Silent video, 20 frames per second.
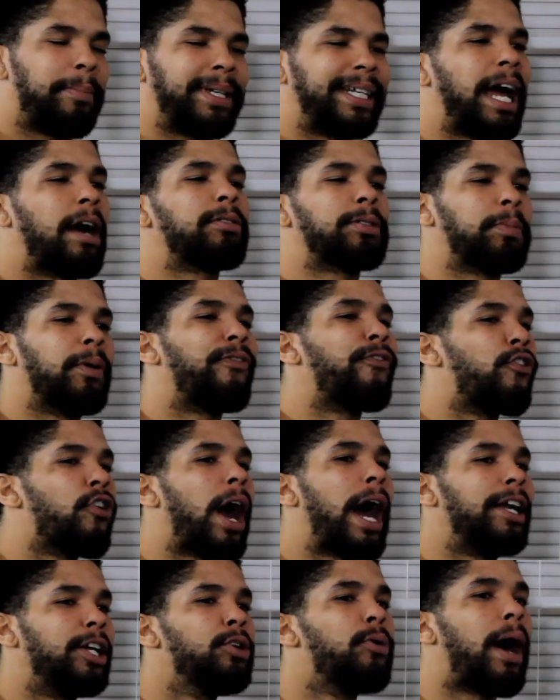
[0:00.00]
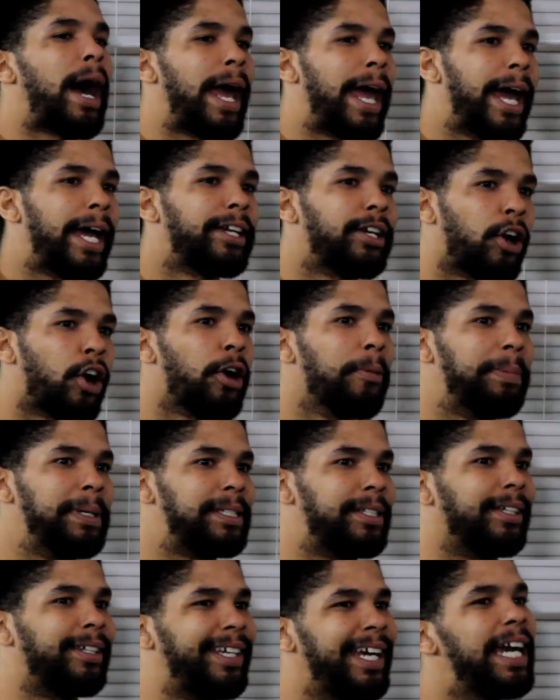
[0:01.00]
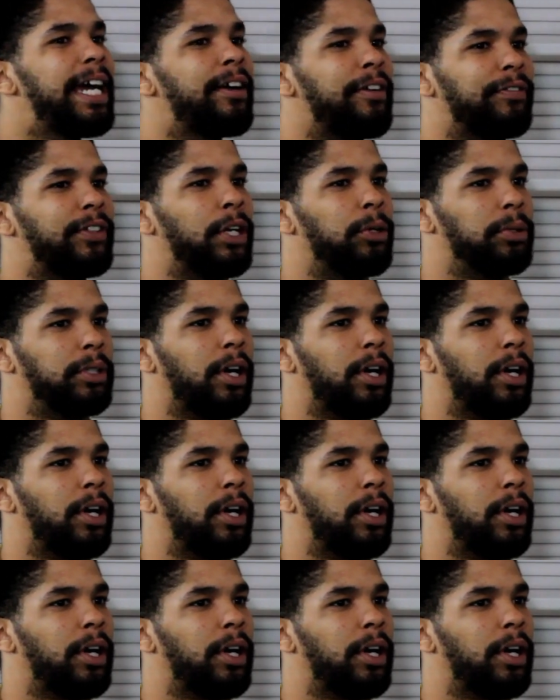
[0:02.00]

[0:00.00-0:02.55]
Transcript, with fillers: Yeah, but that was before I knew I had the herpes to give,